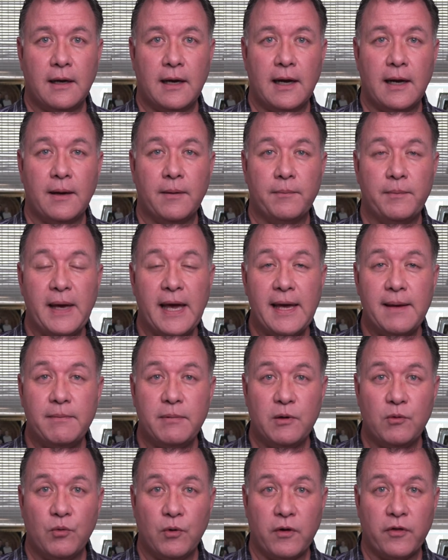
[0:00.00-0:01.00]
a
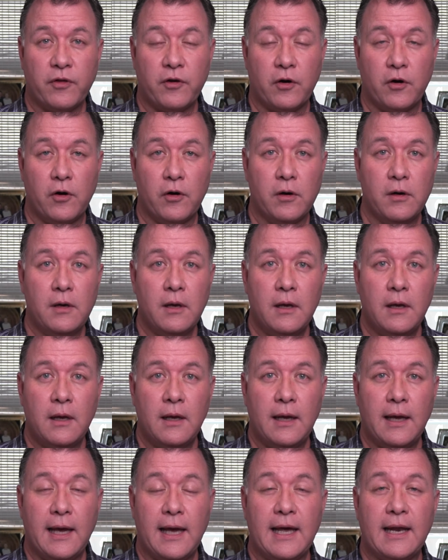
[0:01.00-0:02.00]
baby with her,
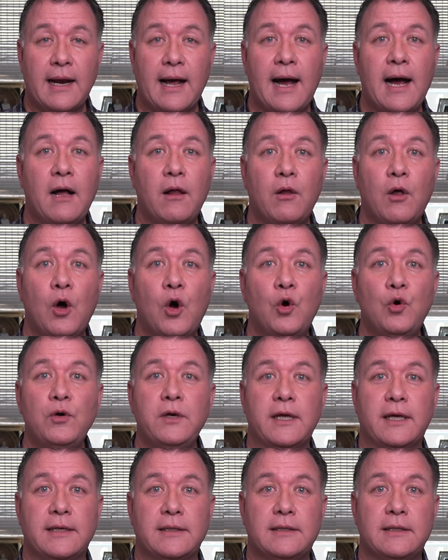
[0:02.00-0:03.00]
and I'll
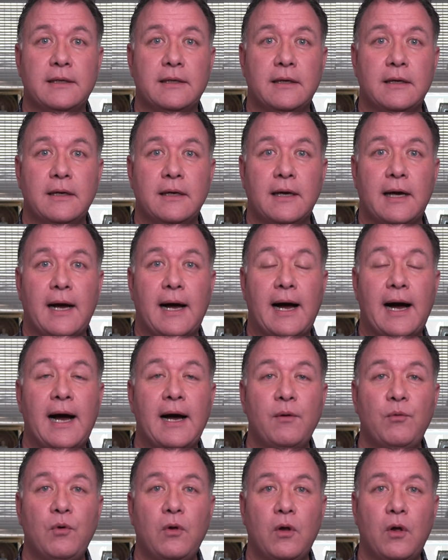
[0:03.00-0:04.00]
own it.
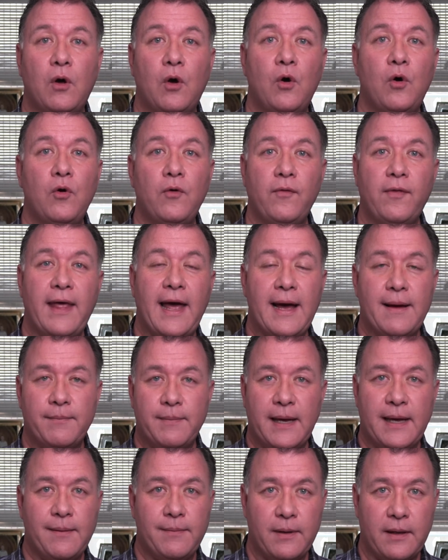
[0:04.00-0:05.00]
I will own that
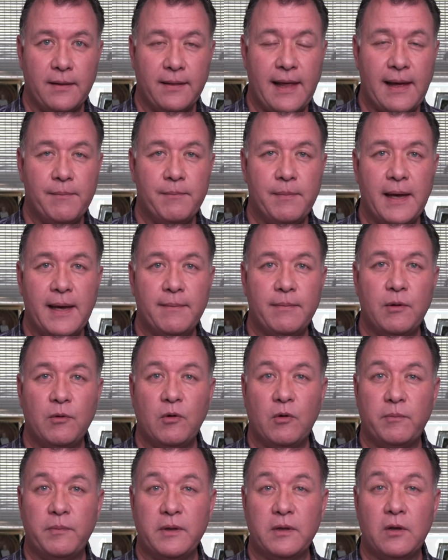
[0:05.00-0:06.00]
baby. That baby
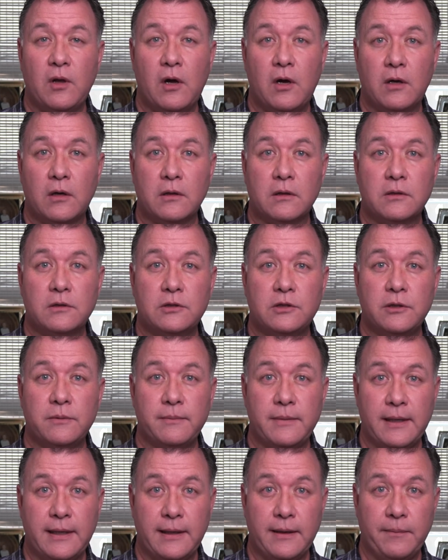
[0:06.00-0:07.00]
will belong to
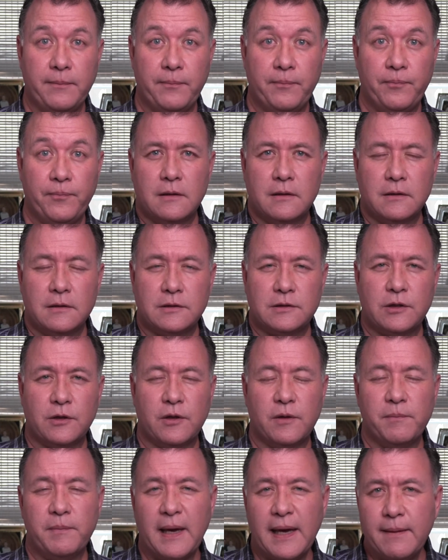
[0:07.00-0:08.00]
me. So
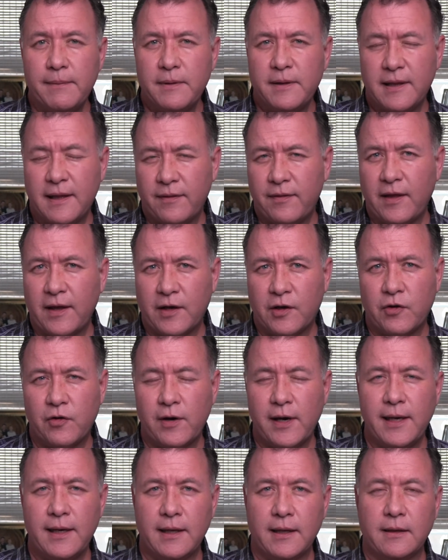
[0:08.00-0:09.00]
the baby that they
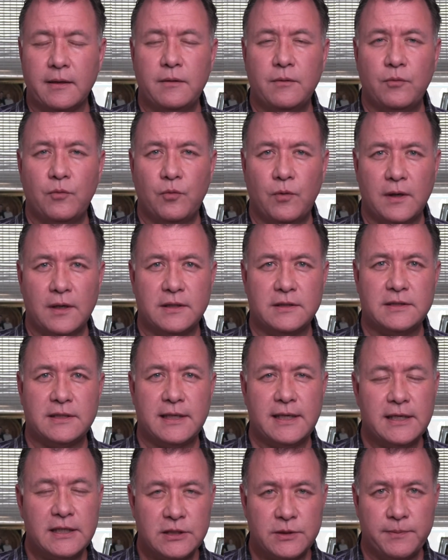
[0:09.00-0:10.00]
created was
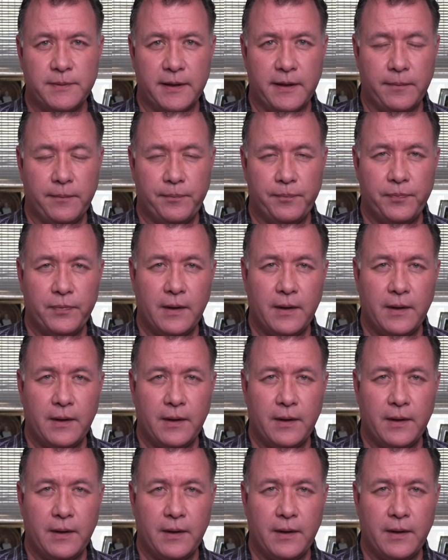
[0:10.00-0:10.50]
Ishmael,